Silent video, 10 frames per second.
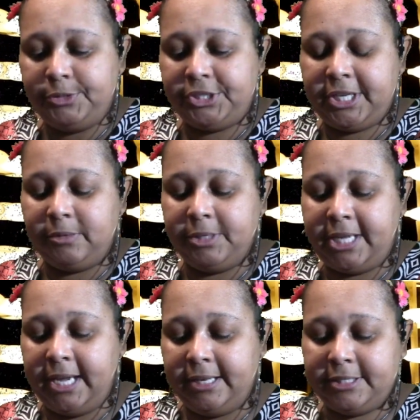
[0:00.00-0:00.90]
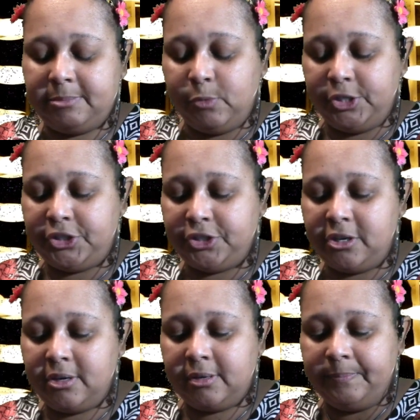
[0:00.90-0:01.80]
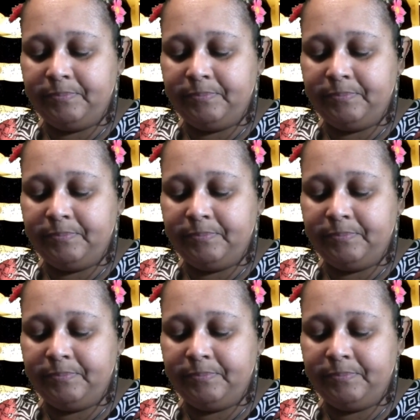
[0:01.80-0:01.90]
your skin retain its moisture.